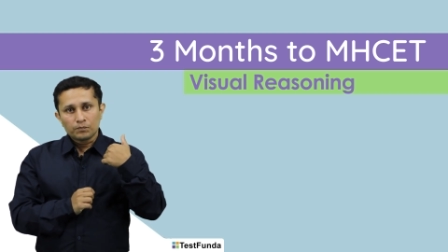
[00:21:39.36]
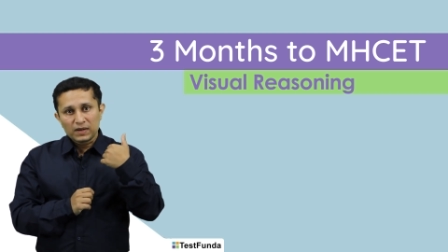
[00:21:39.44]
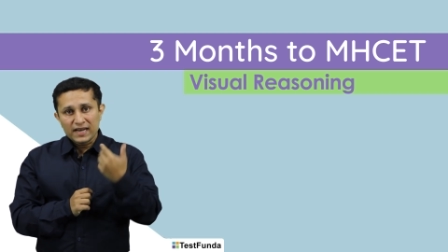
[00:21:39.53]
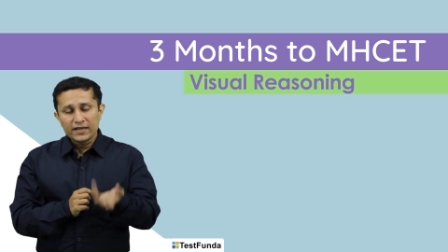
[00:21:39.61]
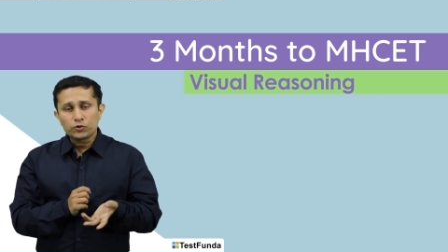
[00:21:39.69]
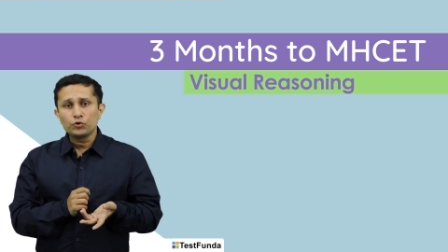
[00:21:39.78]

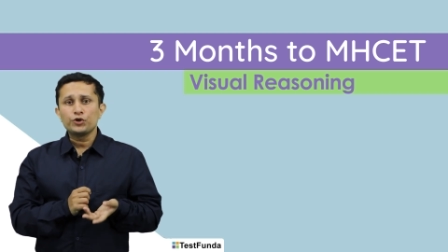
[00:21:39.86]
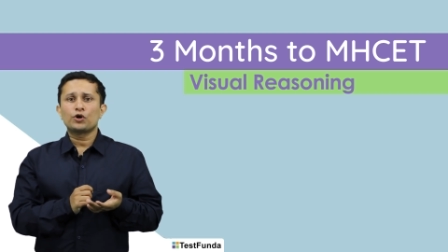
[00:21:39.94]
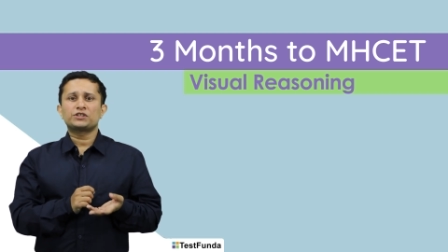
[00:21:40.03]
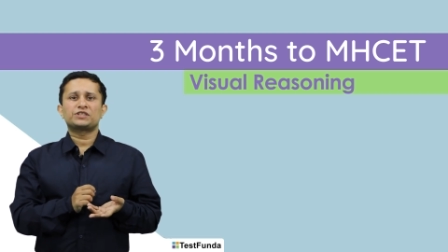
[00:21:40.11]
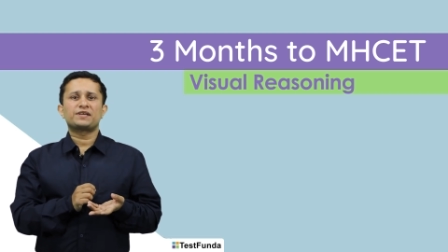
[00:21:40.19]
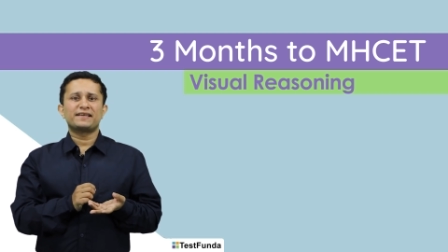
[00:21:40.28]
Play to
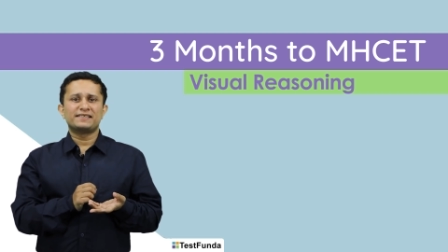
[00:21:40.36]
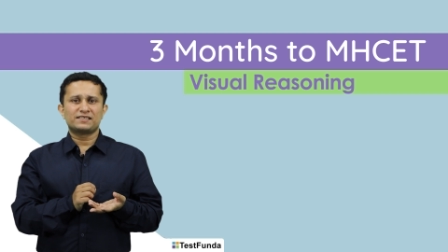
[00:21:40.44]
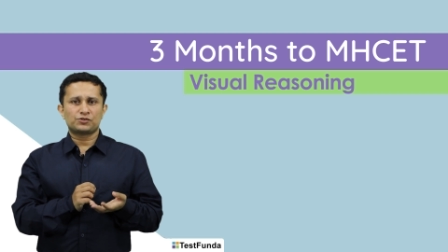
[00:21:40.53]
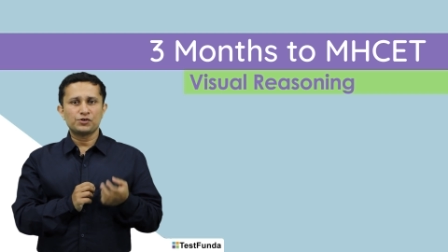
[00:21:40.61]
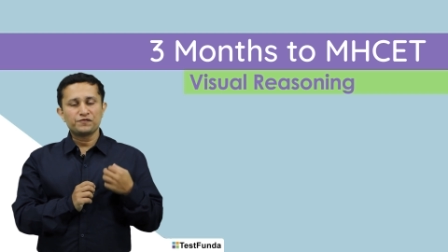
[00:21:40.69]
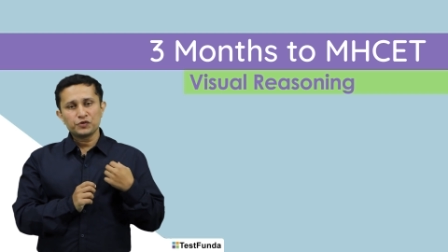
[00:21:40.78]
your
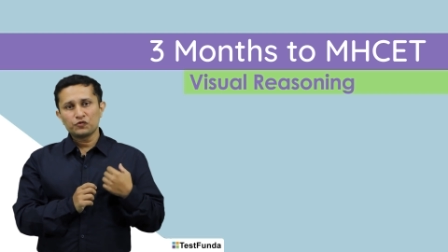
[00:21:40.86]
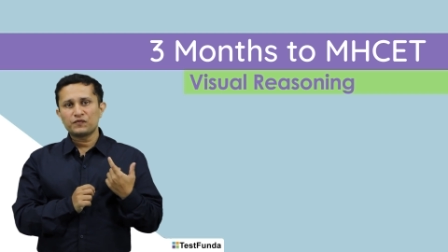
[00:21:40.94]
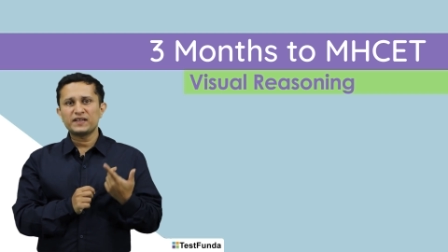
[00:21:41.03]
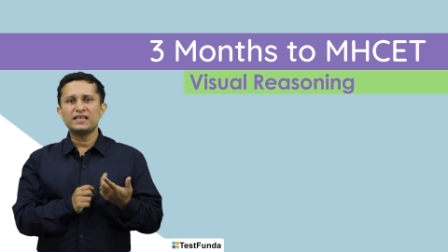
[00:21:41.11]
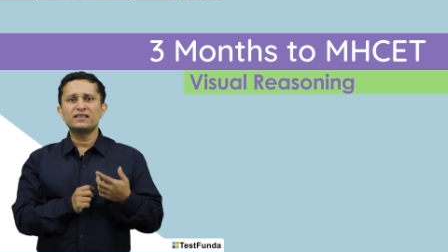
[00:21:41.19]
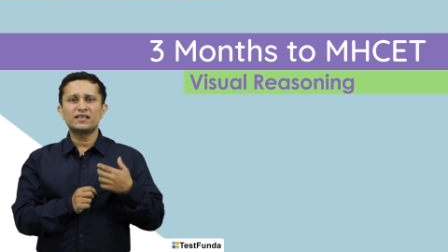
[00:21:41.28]
strengths. So if you
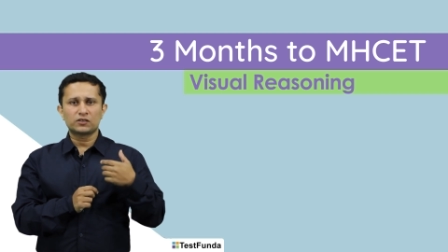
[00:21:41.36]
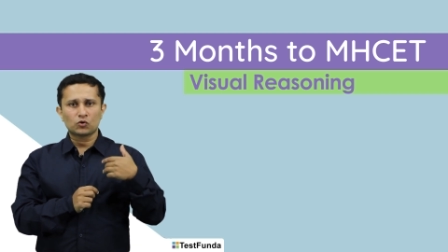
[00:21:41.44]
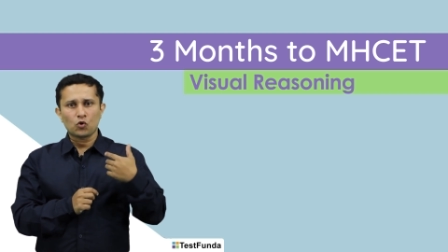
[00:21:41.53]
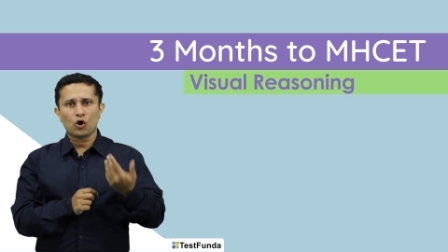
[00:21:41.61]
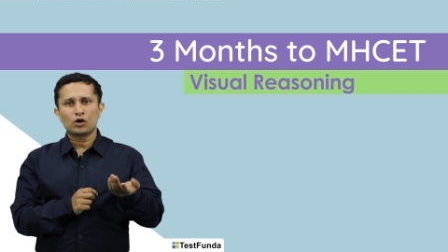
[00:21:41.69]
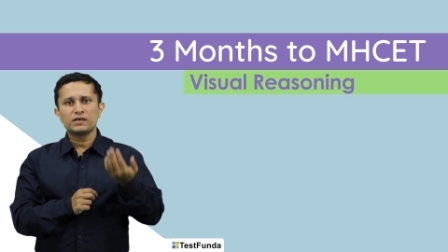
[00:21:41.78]
feel that
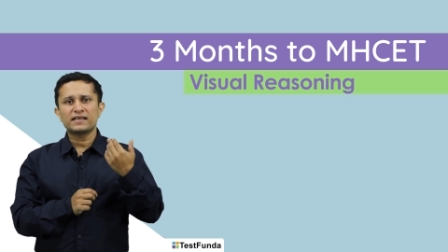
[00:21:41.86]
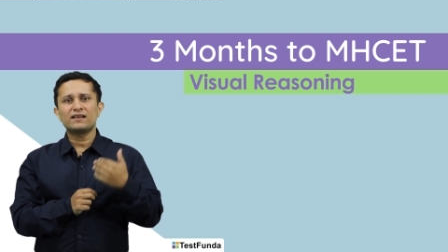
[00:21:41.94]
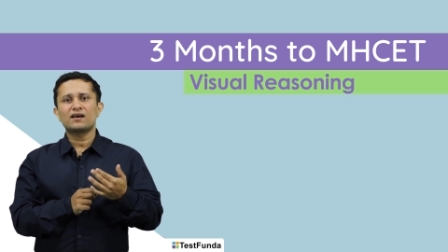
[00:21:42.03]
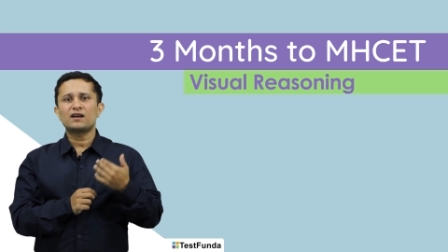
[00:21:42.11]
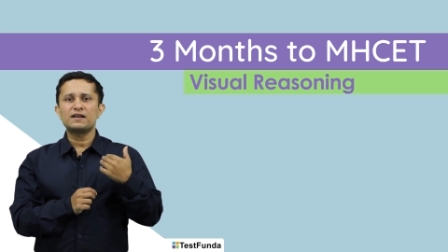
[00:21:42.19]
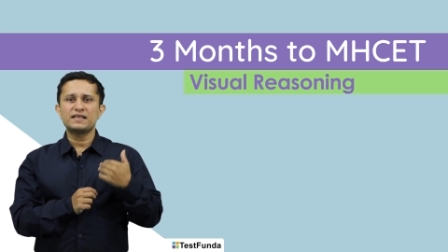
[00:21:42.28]
quant,
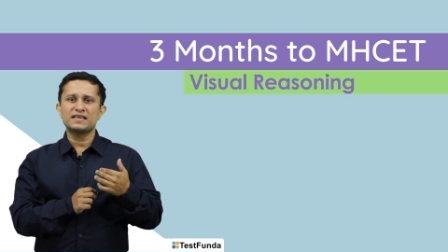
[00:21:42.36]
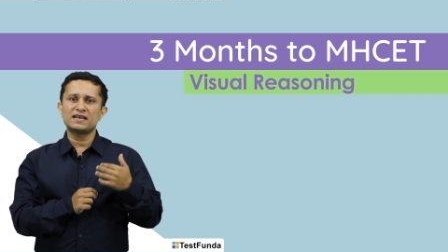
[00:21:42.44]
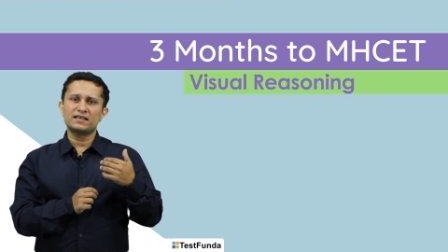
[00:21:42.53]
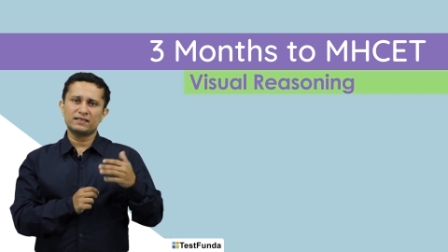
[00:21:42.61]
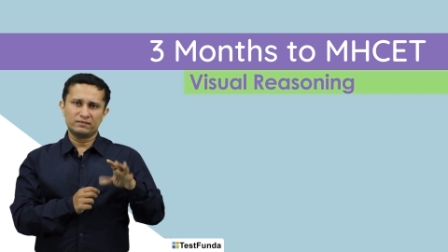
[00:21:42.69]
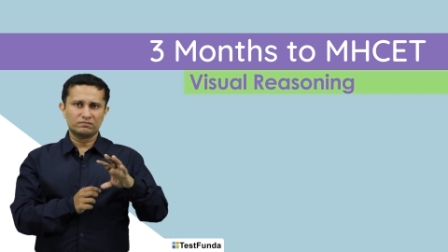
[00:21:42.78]
LR,
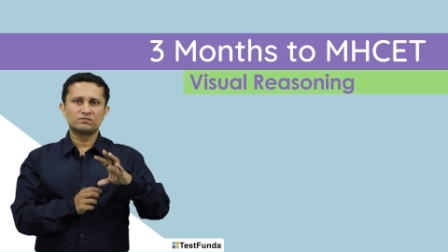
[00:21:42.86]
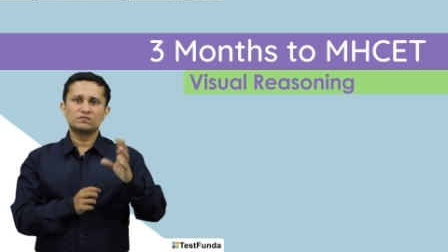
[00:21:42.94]
DI